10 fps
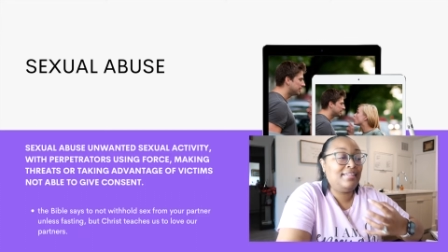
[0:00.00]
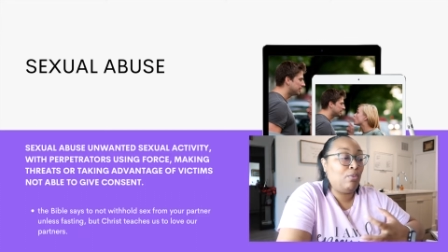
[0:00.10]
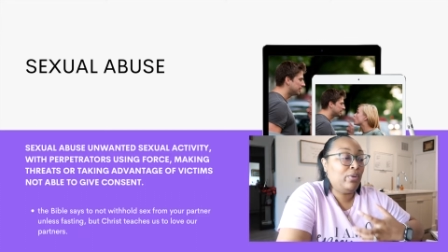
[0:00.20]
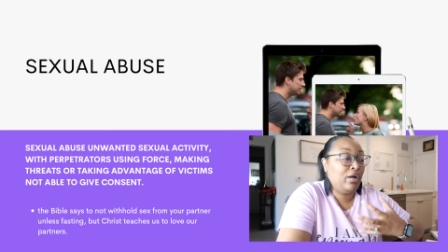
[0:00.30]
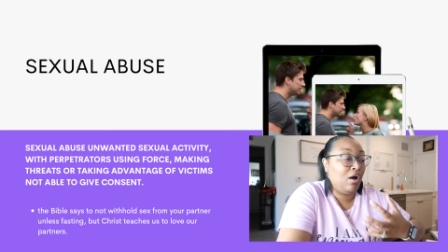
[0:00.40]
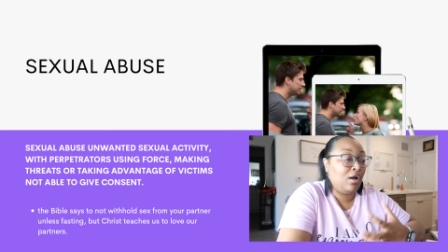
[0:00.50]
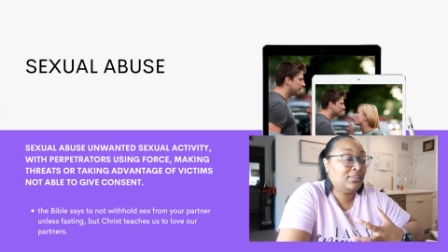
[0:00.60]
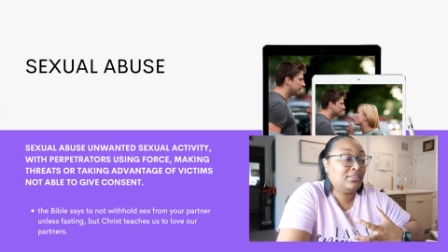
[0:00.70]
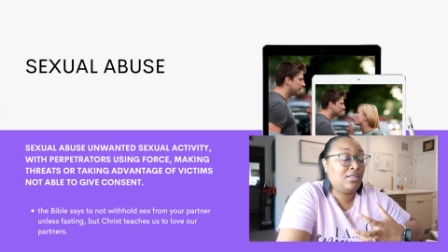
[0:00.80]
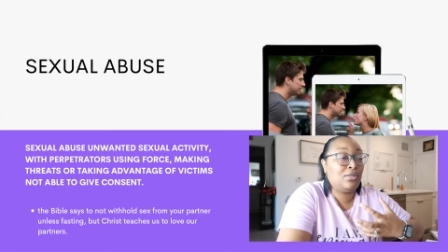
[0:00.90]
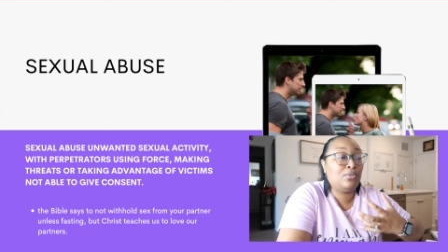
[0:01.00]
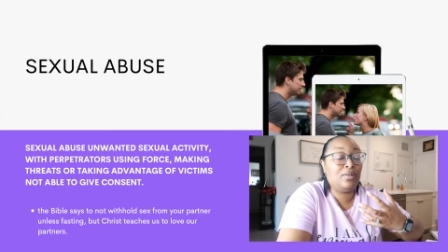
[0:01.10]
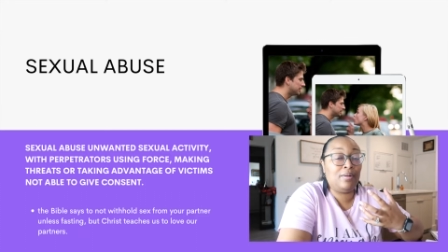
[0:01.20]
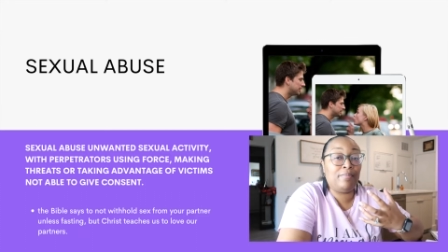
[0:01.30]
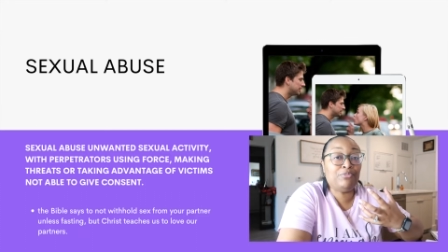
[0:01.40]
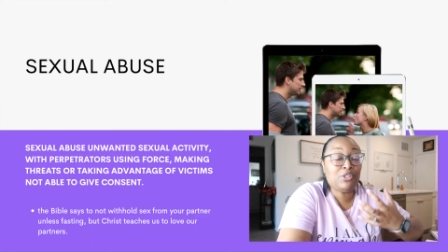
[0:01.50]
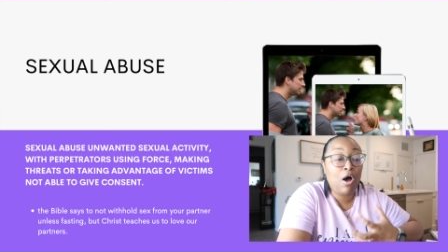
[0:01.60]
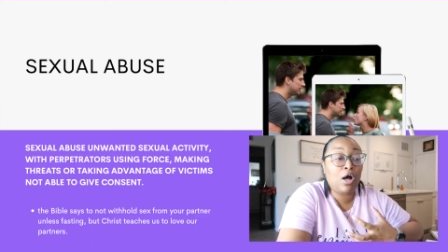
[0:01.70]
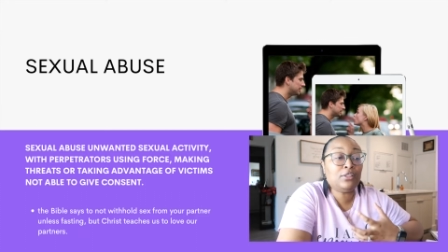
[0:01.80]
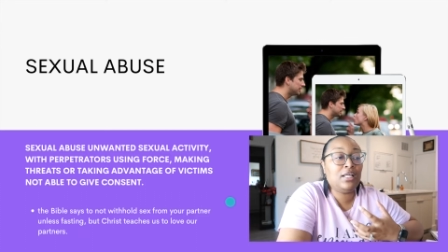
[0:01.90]
that we are also um,
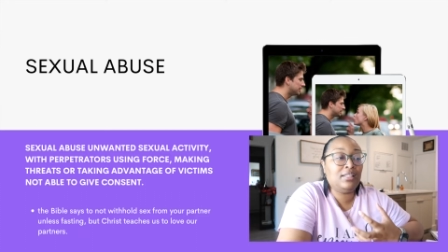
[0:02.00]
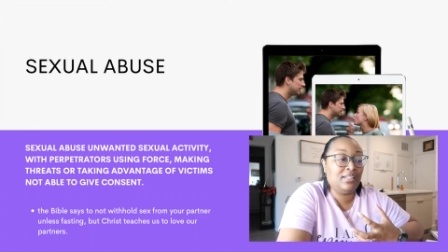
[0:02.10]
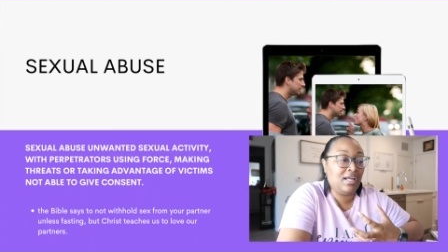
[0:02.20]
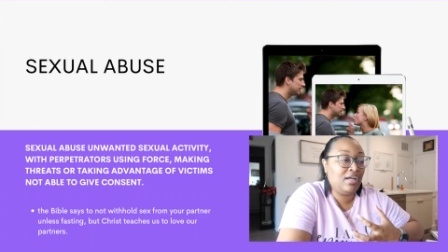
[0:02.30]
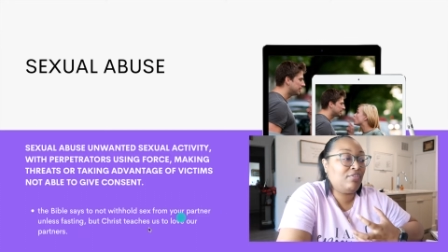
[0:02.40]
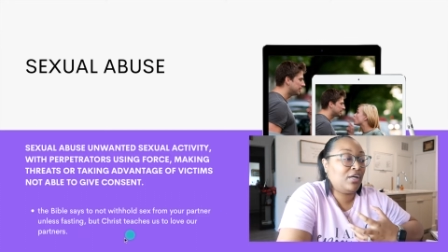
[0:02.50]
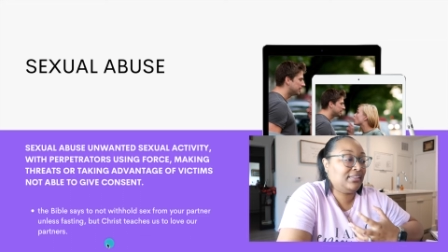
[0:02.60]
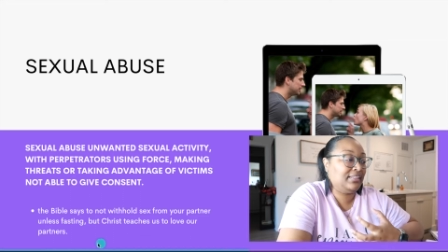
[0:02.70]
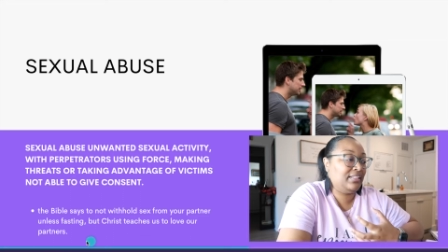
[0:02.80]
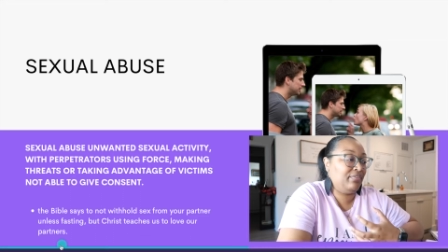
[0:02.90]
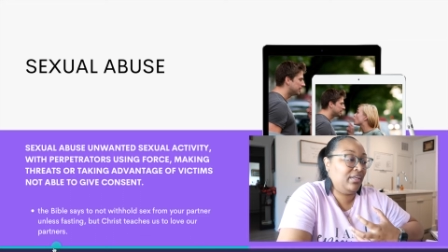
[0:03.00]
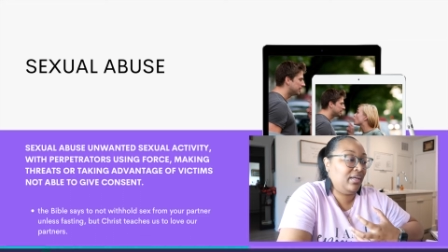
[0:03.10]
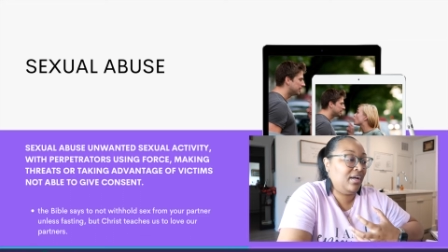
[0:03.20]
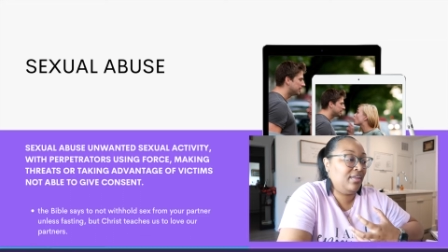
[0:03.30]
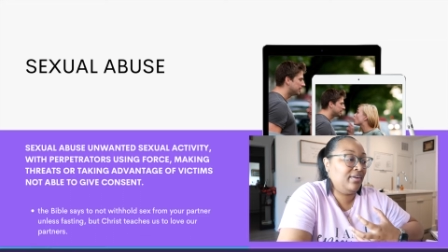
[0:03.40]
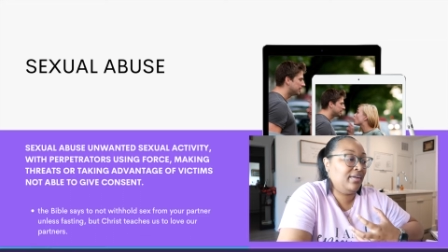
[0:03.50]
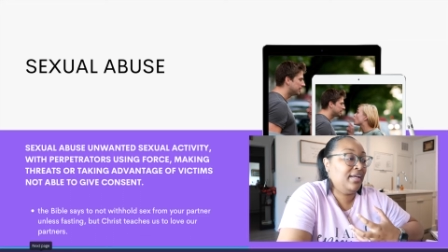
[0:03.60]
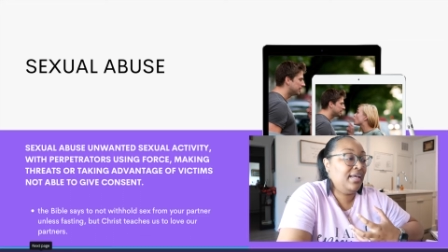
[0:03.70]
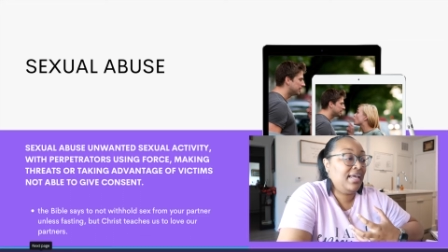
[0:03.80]
taught to love our significant other